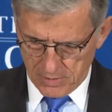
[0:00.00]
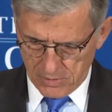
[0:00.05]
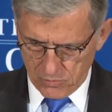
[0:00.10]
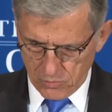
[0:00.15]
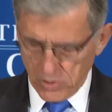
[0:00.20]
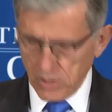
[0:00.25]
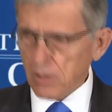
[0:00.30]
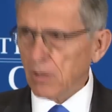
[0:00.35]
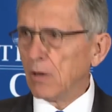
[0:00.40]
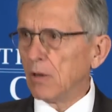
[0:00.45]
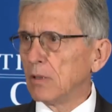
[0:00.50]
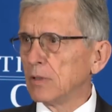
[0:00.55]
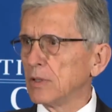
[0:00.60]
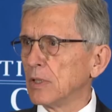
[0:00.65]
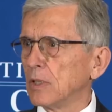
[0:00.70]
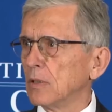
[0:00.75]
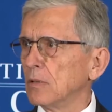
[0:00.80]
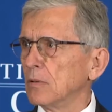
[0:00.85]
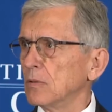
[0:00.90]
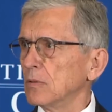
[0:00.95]
We all
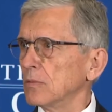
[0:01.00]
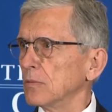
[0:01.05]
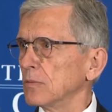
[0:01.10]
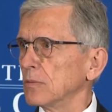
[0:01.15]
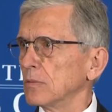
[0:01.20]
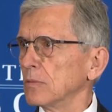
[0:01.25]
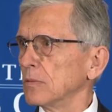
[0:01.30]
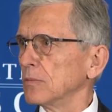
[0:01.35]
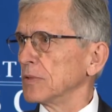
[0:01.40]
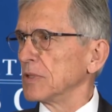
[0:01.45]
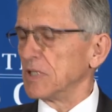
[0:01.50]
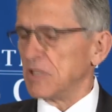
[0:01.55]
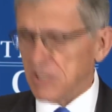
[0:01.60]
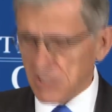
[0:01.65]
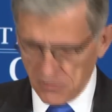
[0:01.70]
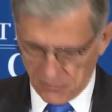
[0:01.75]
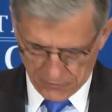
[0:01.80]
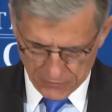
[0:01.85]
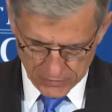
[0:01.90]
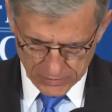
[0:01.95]
know the
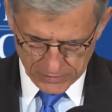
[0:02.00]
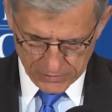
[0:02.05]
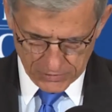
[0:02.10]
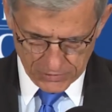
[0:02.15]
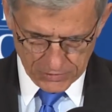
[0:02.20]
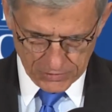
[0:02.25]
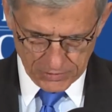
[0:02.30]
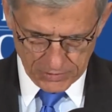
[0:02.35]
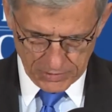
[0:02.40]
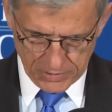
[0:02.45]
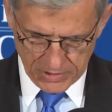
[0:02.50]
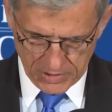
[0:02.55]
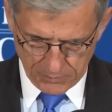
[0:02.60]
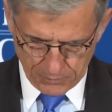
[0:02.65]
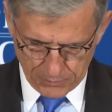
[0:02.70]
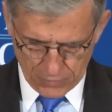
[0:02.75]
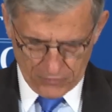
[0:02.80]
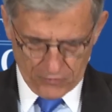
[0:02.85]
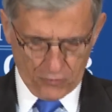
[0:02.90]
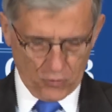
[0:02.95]
difference in
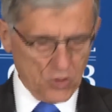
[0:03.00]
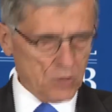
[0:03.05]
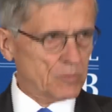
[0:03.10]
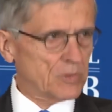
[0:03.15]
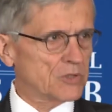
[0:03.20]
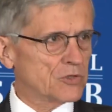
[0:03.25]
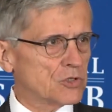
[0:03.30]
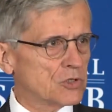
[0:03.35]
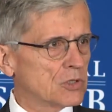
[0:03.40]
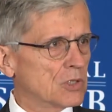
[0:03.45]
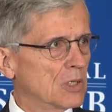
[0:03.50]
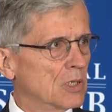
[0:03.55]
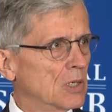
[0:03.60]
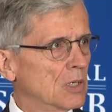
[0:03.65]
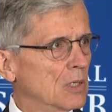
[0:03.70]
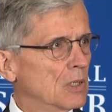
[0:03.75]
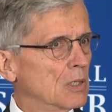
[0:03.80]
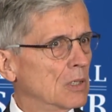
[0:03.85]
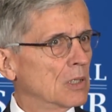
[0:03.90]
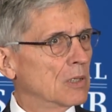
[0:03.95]
performance
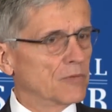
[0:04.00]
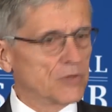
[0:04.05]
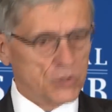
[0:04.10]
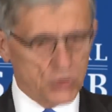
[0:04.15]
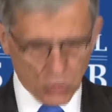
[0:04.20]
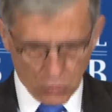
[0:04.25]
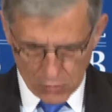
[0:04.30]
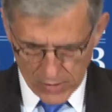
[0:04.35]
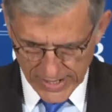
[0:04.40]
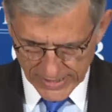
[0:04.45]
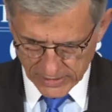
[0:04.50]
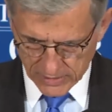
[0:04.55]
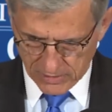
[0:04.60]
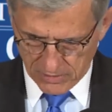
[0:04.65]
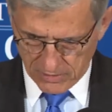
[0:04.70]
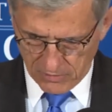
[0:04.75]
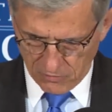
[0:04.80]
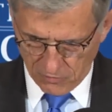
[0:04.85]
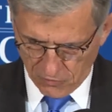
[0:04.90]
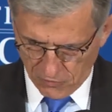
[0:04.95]
of a direct
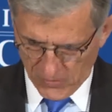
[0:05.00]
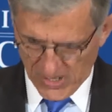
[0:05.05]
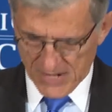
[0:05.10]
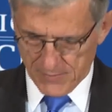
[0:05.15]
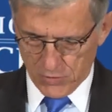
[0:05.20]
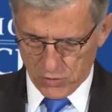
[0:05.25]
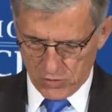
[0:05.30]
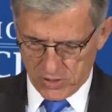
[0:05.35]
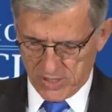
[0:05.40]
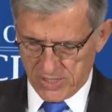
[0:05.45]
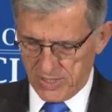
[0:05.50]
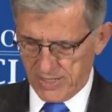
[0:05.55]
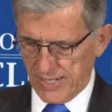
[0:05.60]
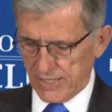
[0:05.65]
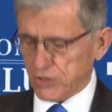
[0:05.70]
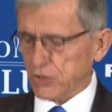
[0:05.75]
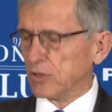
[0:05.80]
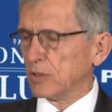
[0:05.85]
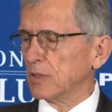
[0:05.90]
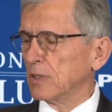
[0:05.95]
fiber
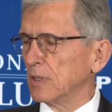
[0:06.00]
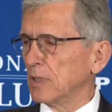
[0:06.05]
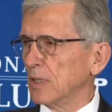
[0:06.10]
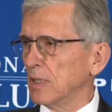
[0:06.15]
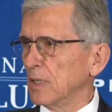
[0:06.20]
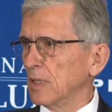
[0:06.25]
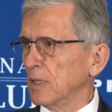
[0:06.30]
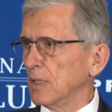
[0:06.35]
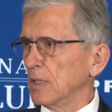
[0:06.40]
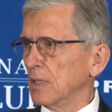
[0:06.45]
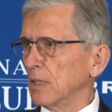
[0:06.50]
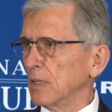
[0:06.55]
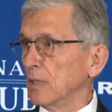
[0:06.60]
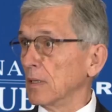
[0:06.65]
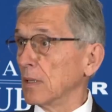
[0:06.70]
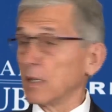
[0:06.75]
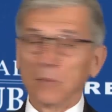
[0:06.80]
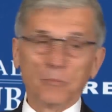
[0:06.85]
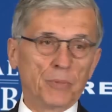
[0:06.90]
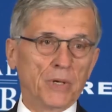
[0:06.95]
connection
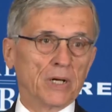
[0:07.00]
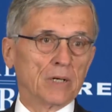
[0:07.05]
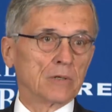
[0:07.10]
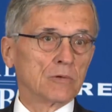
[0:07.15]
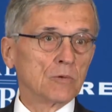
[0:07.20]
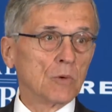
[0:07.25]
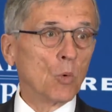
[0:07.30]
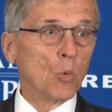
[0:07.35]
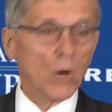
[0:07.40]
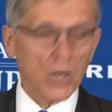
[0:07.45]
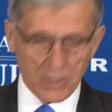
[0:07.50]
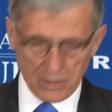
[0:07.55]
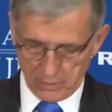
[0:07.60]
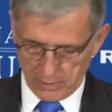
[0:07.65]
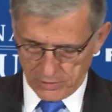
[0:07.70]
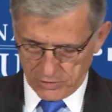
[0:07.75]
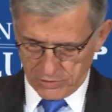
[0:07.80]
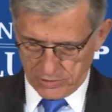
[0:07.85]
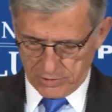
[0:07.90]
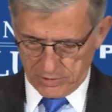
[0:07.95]
compared to a
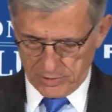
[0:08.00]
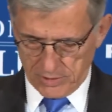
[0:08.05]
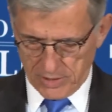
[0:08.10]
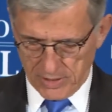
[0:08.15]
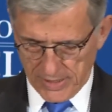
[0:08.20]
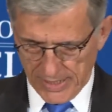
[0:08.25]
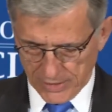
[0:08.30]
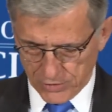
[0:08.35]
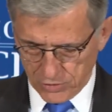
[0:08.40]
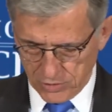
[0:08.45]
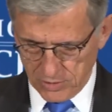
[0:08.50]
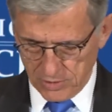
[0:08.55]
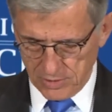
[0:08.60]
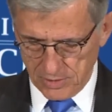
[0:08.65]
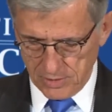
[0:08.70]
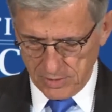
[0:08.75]
wireless connection.